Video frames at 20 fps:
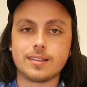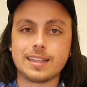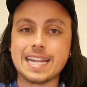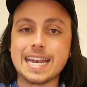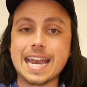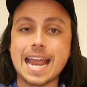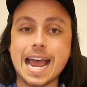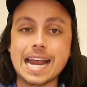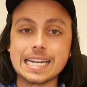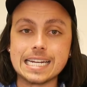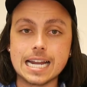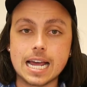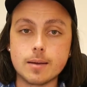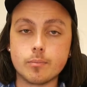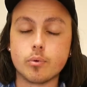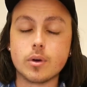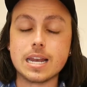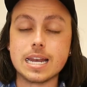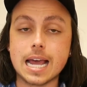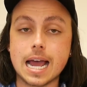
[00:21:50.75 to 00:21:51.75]

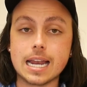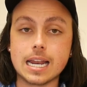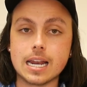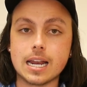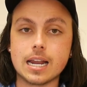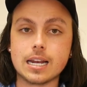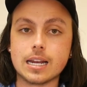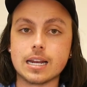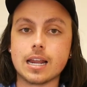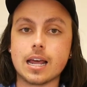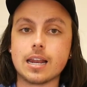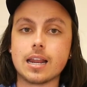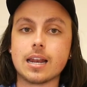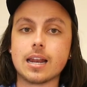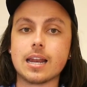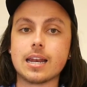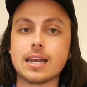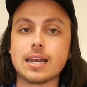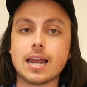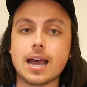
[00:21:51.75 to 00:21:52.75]

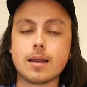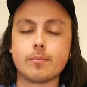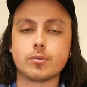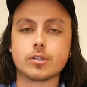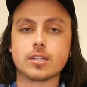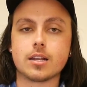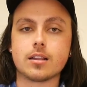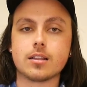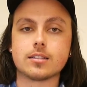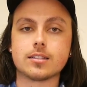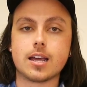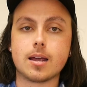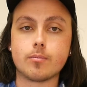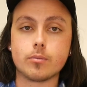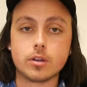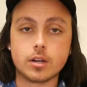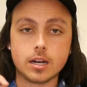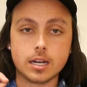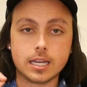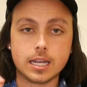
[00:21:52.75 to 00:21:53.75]
99.99999% of the time
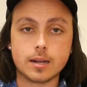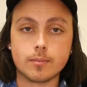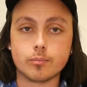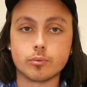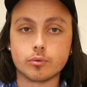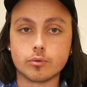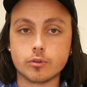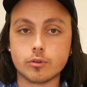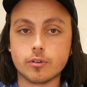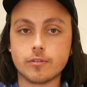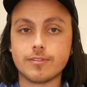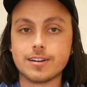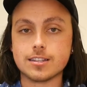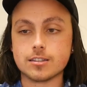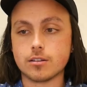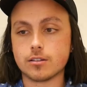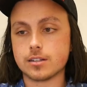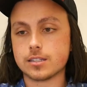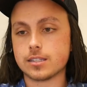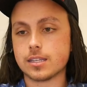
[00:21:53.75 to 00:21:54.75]
they're going to get approved as
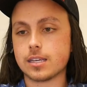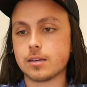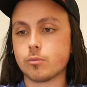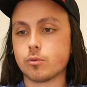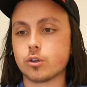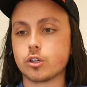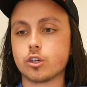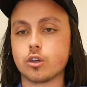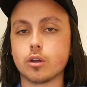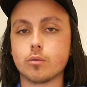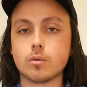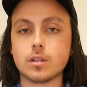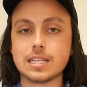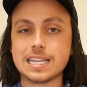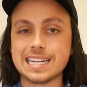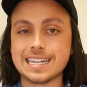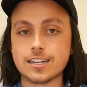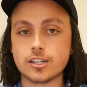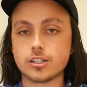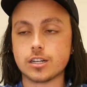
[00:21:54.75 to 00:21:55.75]
long as they were good with the
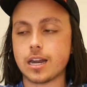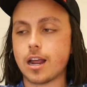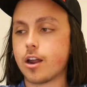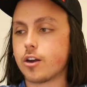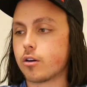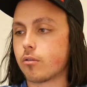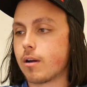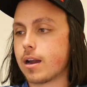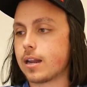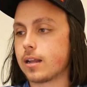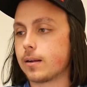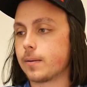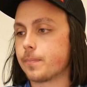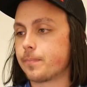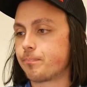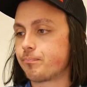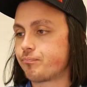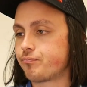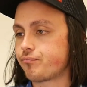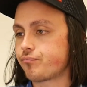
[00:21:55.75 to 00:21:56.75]
initiate underwriting.
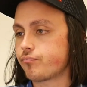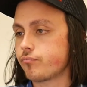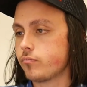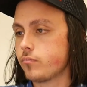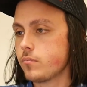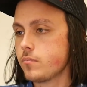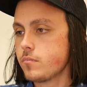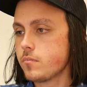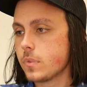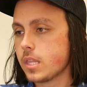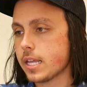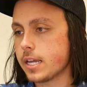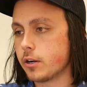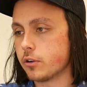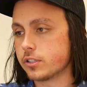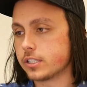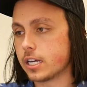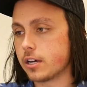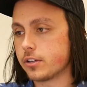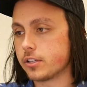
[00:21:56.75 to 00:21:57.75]
It'll
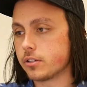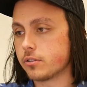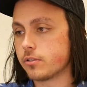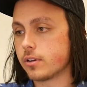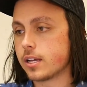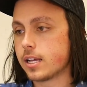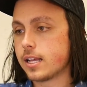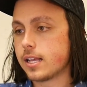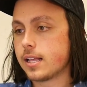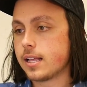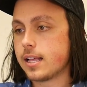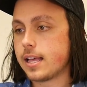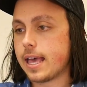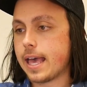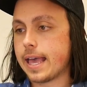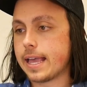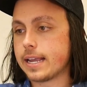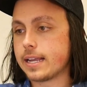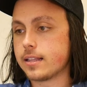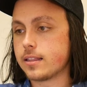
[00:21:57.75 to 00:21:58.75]
tell you,
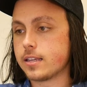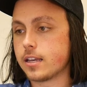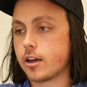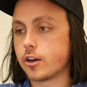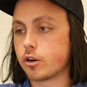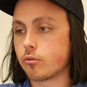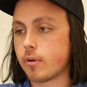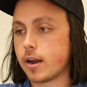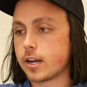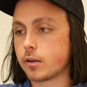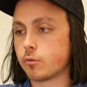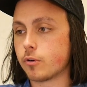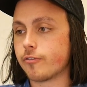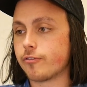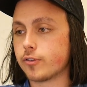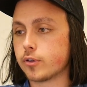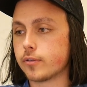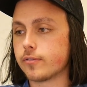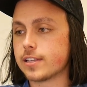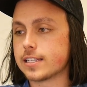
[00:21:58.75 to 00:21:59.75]
hey, the underwriting
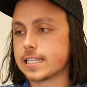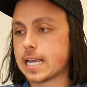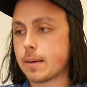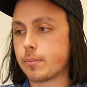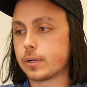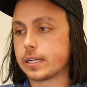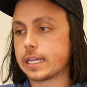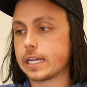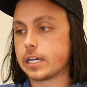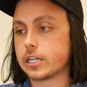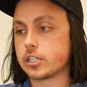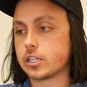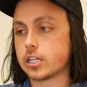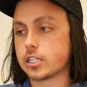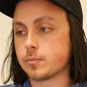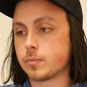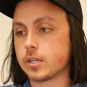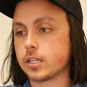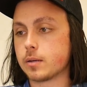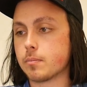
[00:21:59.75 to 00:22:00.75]
review of this application
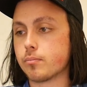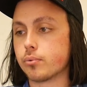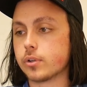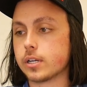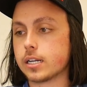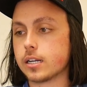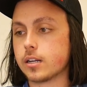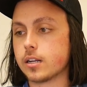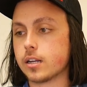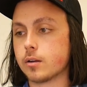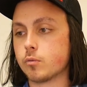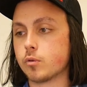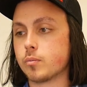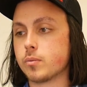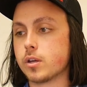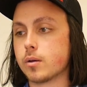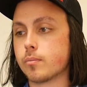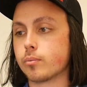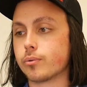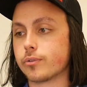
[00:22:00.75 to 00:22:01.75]
has been completed and will
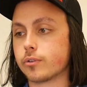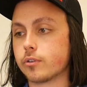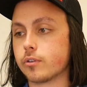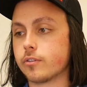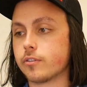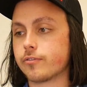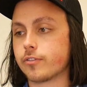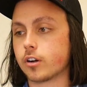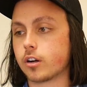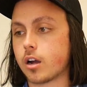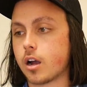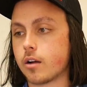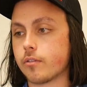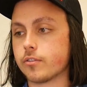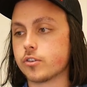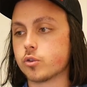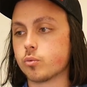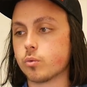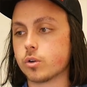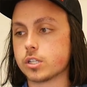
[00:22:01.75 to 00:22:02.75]
be approved for
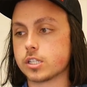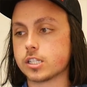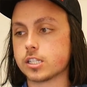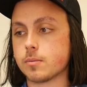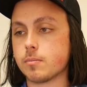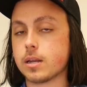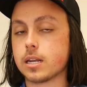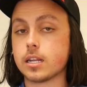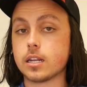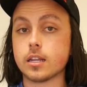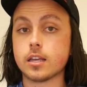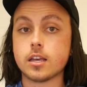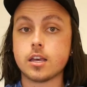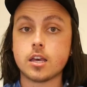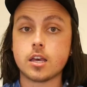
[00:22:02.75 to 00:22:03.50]
coverage once submitted.